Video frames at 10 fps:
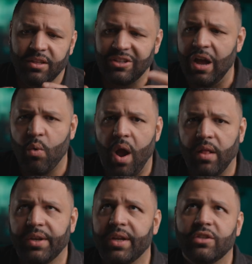sound
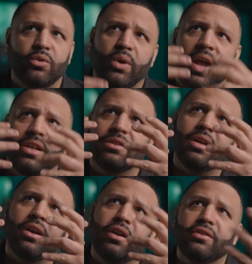quality, as you guys
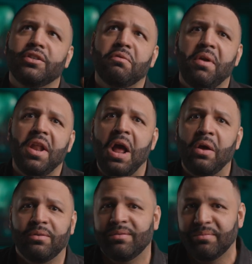are listening right
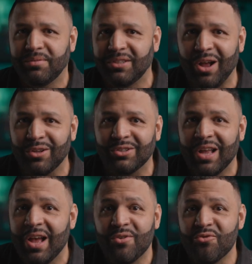now, sounds
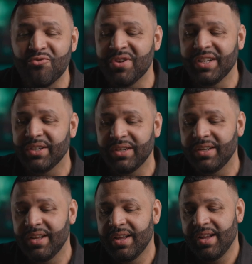really
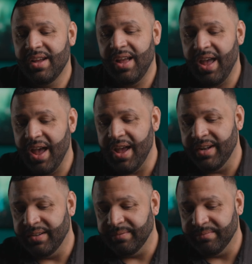good.
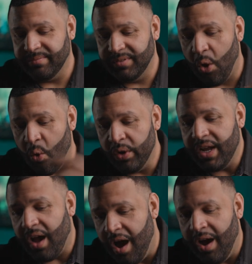And the only
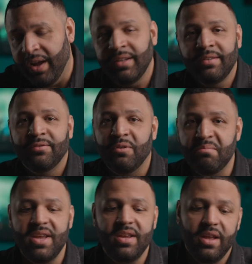con for
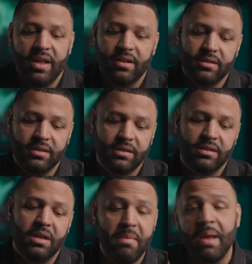me, and
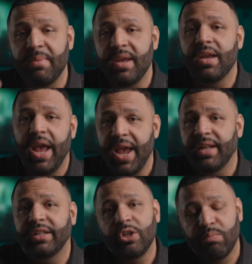it might be a
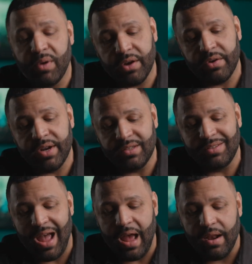deal breaker, is
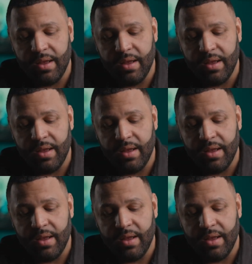that